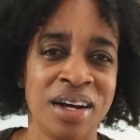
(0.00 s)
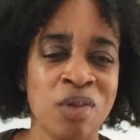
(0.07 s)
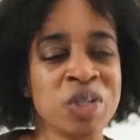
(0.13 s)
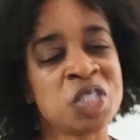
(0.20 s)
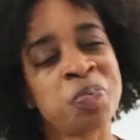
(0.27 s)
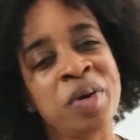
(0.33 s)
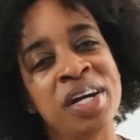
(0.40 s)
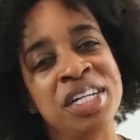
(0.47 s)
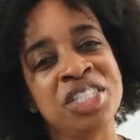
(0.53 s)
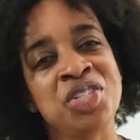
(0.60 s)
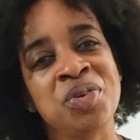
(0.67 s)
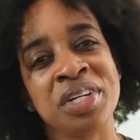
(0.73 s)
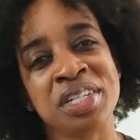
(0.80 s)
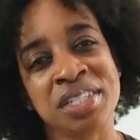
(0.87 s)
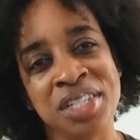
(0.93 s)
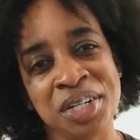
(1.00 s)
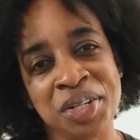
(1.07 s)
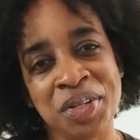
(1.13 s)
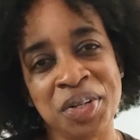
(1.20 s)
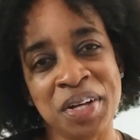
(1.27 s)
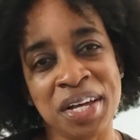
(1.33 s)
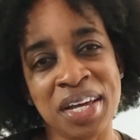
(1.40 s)
responding to an
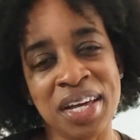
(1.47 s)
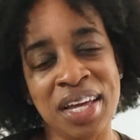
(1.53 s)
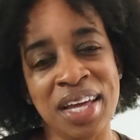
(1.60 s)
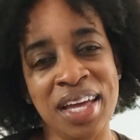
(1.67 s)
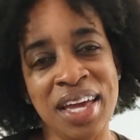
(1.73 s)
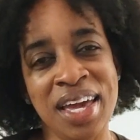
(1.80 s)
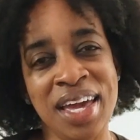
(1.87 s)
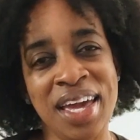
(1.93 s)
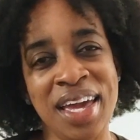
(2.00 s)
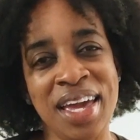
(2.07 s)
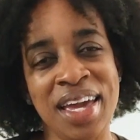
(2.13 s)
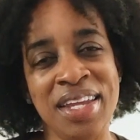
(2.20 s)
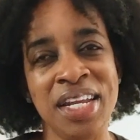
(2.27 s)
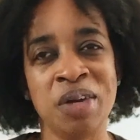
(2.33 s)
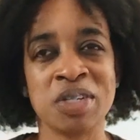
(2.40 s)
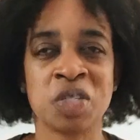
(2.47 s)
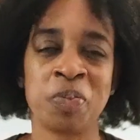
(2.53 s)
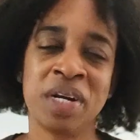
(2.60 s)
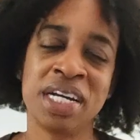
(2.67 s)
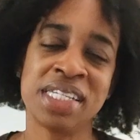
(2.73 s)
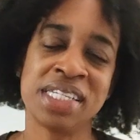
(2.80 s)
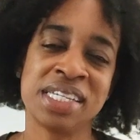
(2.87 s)
adult, and their
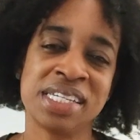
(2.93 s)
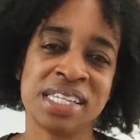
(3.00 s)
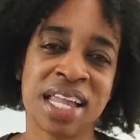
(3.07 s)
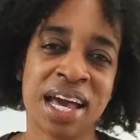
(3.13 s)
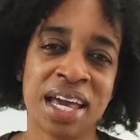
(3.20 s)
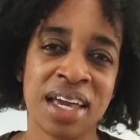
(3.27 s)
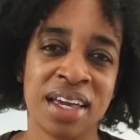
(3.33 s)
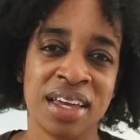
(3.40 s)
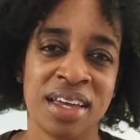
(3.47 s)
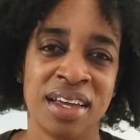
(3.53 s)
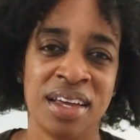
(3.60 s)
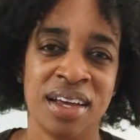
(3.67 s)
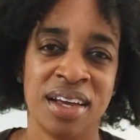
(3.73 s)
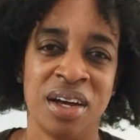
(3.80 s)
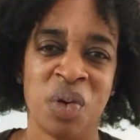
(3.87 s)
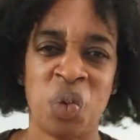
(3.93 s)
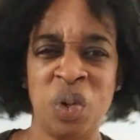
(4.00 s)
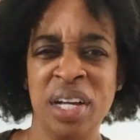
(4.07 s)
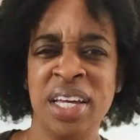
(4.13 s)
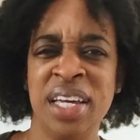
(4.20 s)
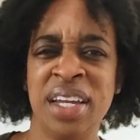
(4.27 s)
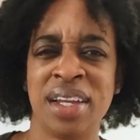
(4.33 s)
response is like,
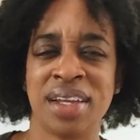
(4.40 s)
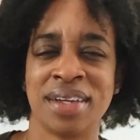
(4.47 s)
what?